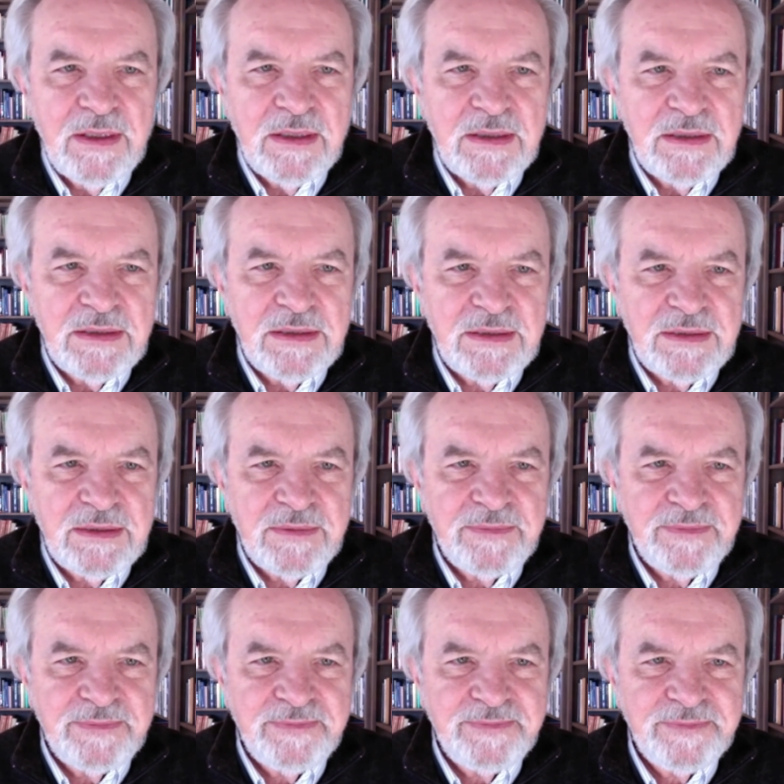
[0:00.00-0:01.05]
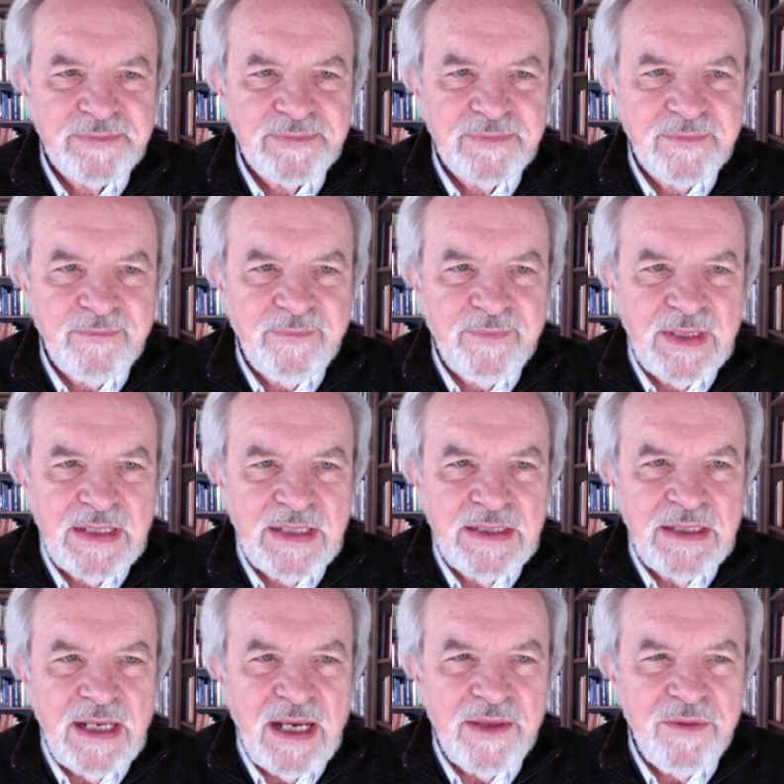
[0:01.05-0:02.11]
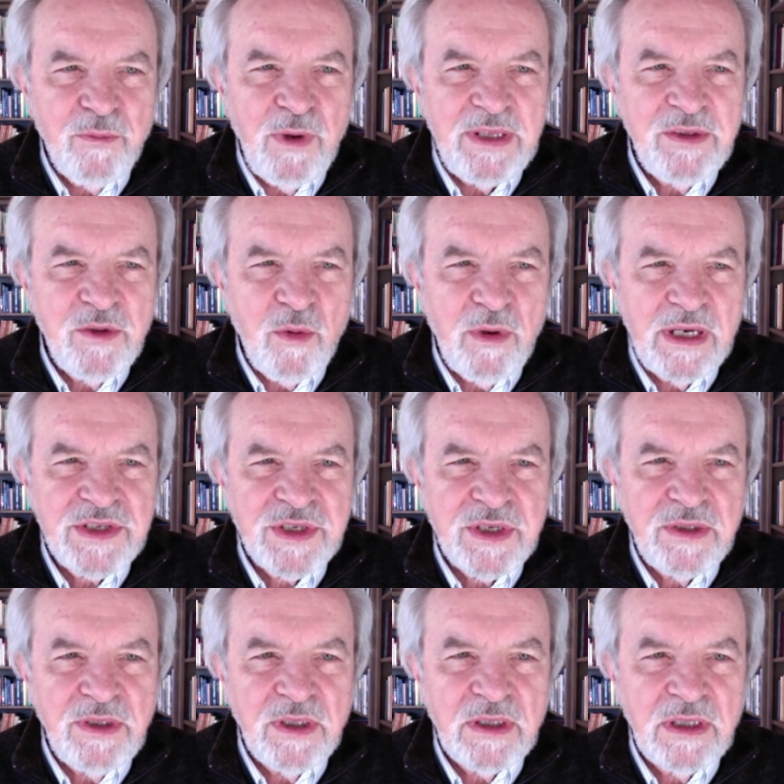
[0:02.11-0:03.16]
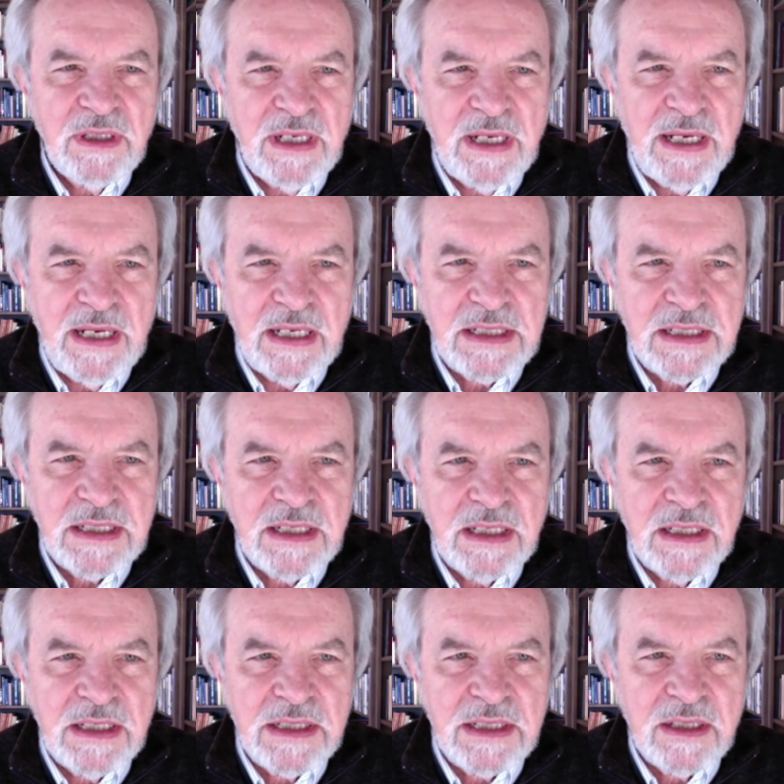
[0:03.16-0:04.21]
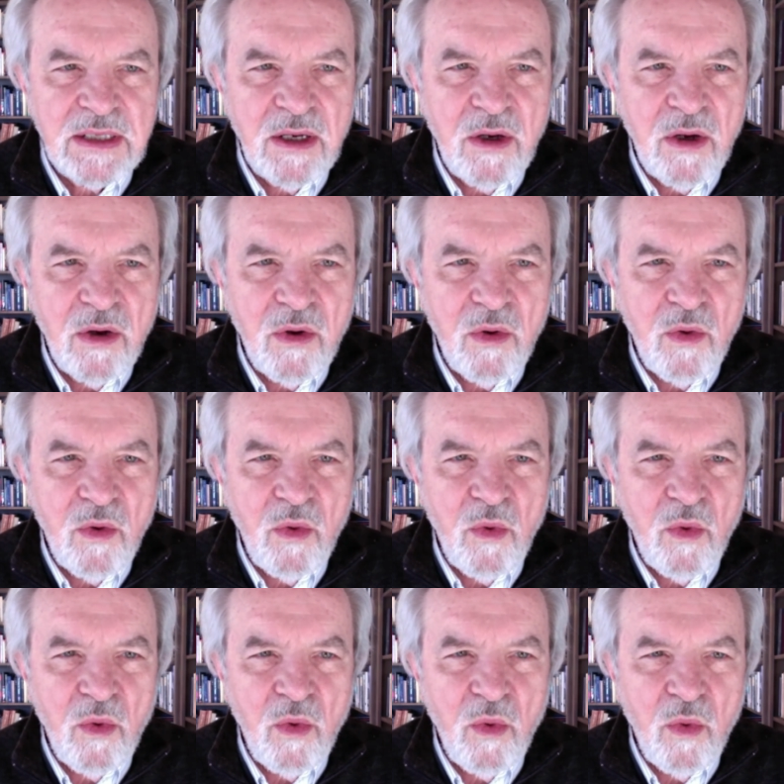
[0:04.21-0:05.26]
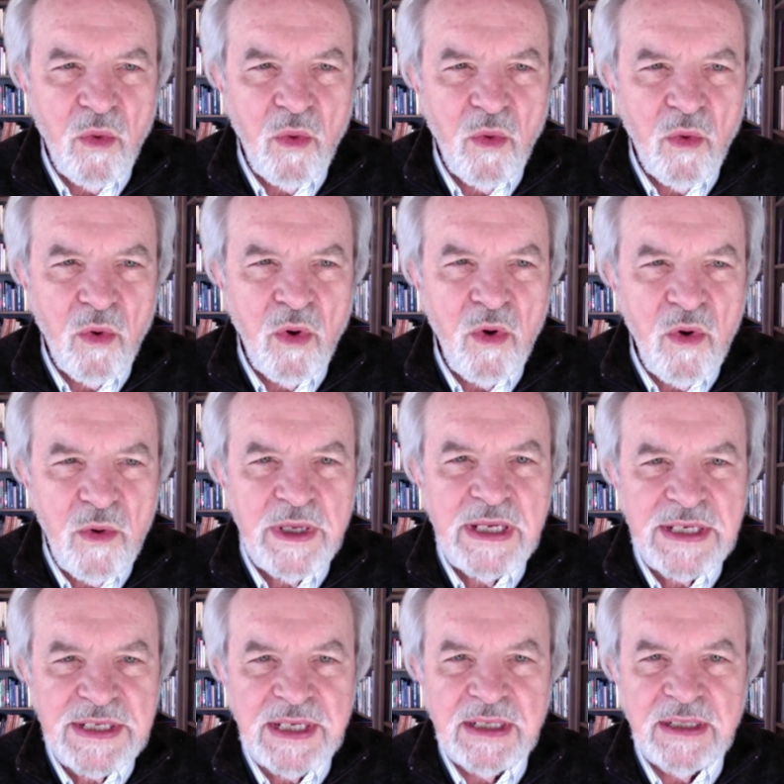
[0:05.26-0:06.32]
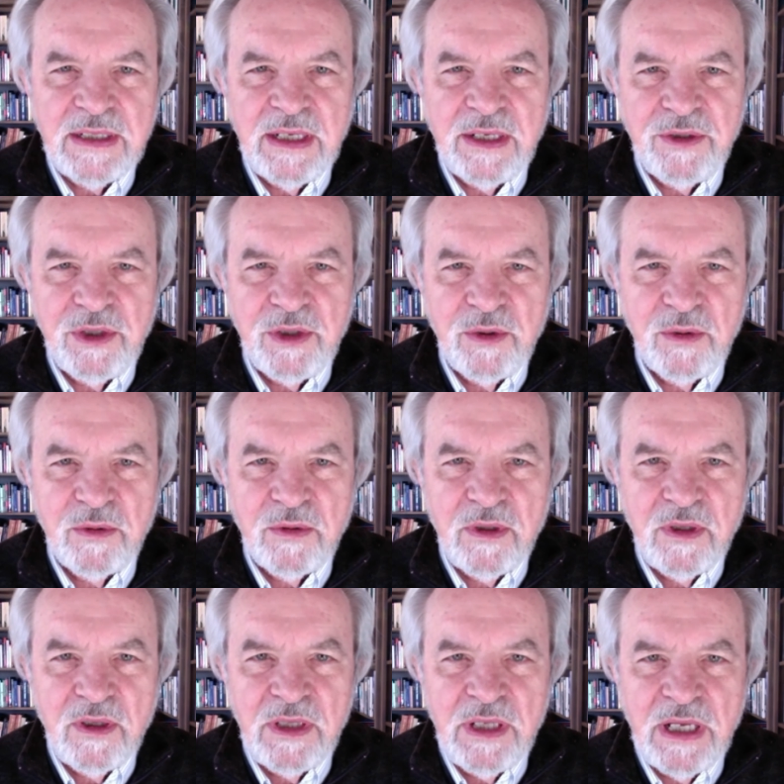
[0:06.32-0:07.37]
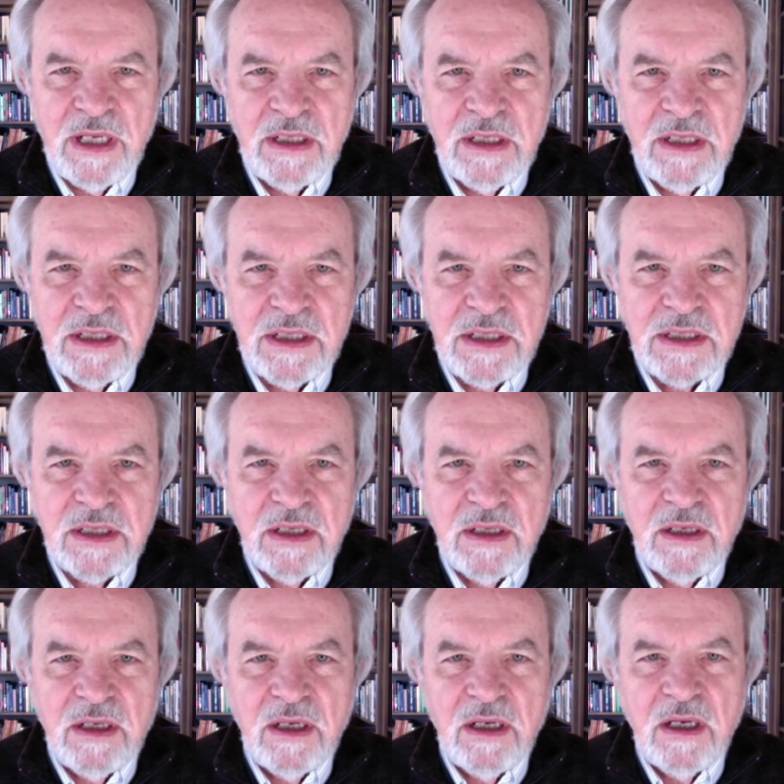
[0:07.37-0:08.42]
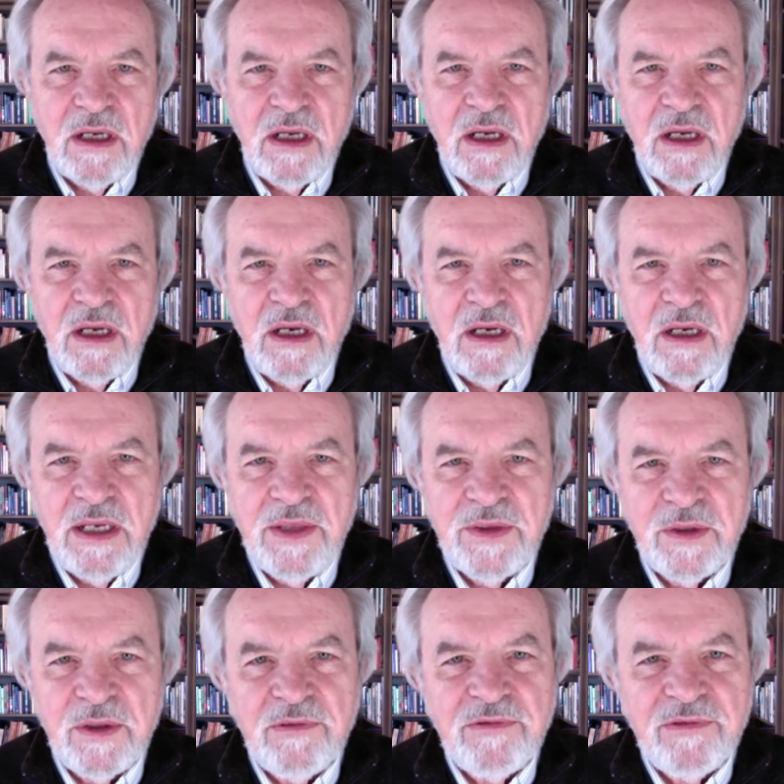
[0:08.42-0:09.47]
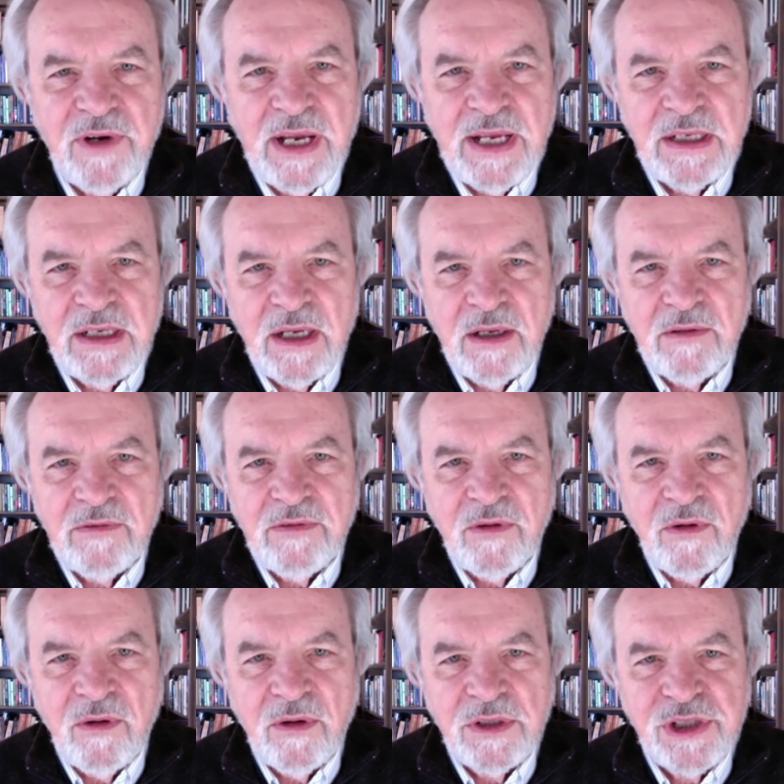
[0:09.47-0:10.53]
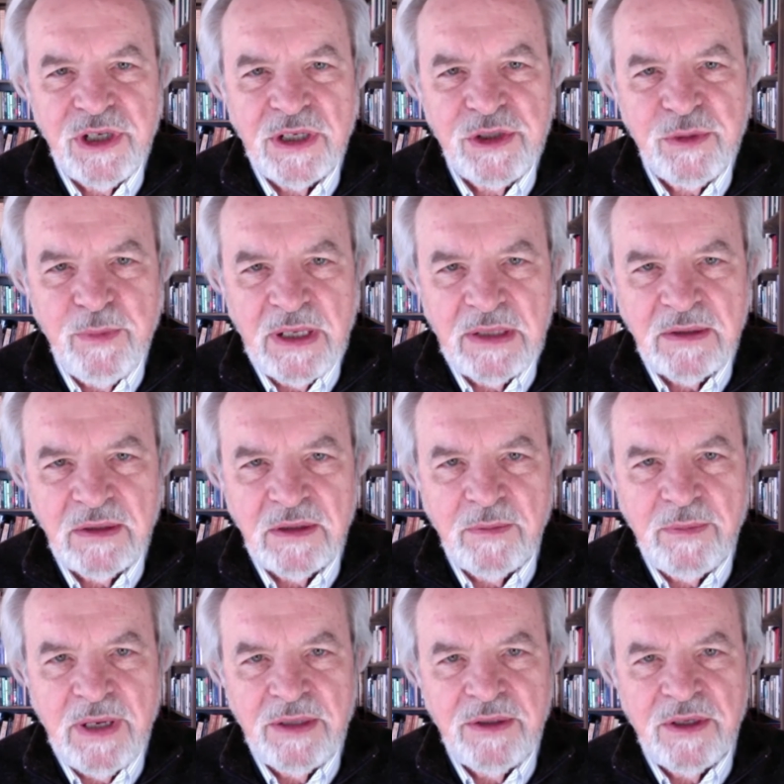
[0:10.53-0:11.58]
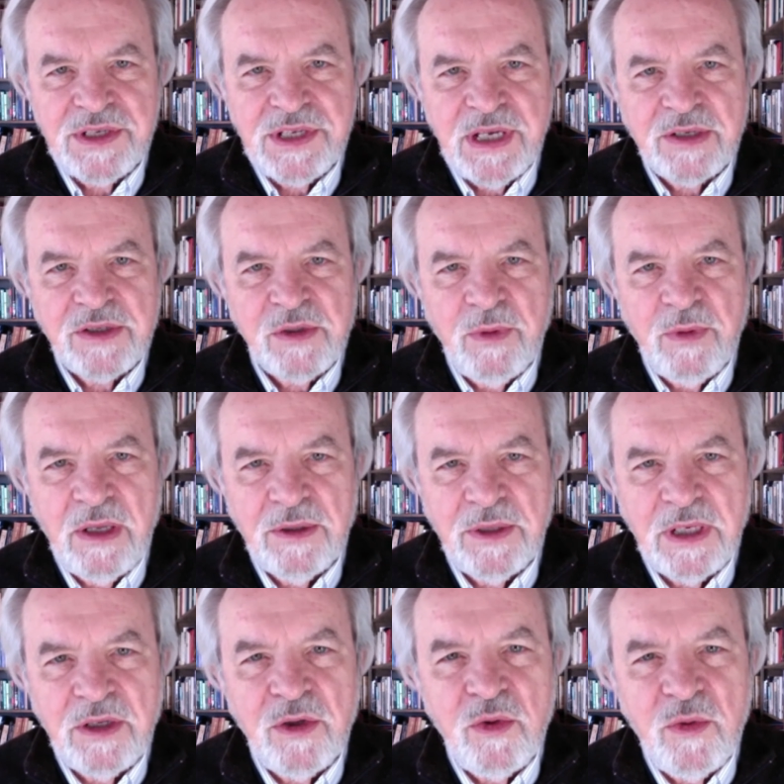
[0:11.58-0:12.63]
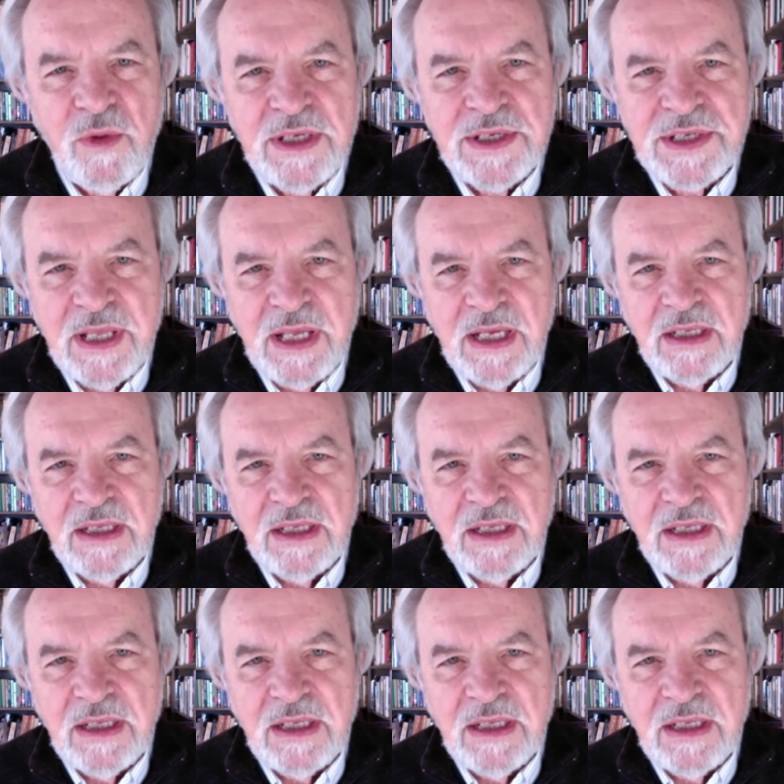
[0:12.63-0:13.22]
Um, one question you could ask is, who is it in you that is either afraid of or judgmental about your sexuality? Who is that?